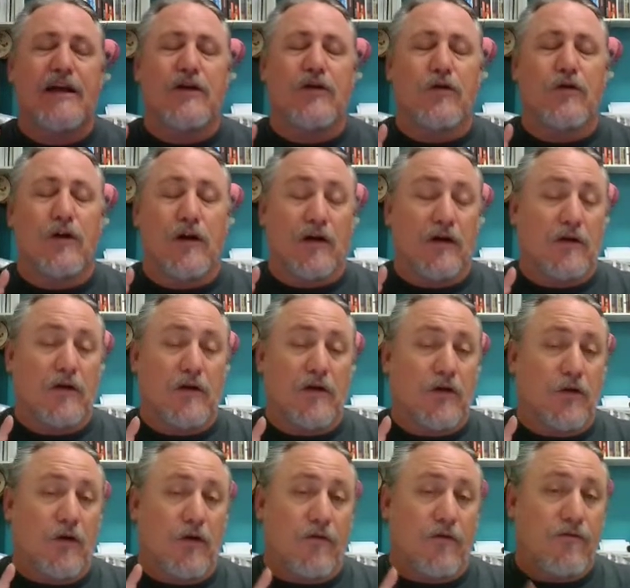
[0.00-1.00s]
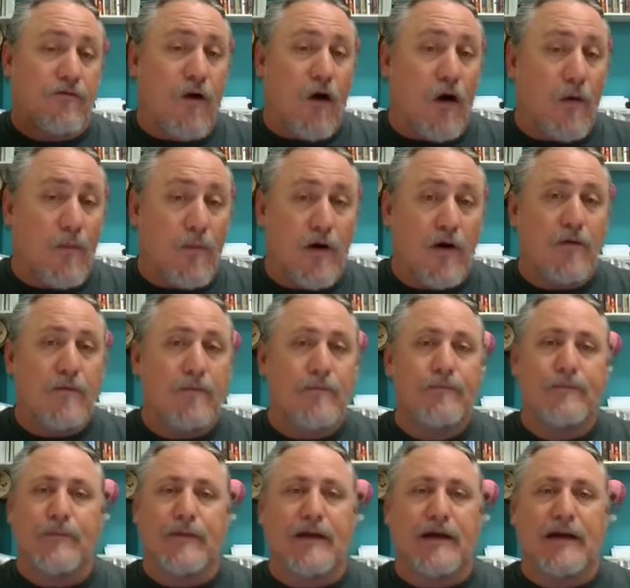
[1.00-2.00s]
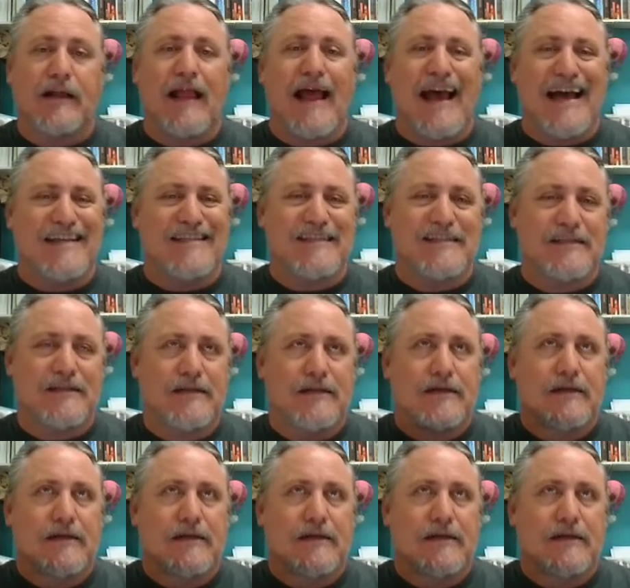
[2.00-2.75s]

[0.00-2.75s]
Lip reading: you're a farmer, class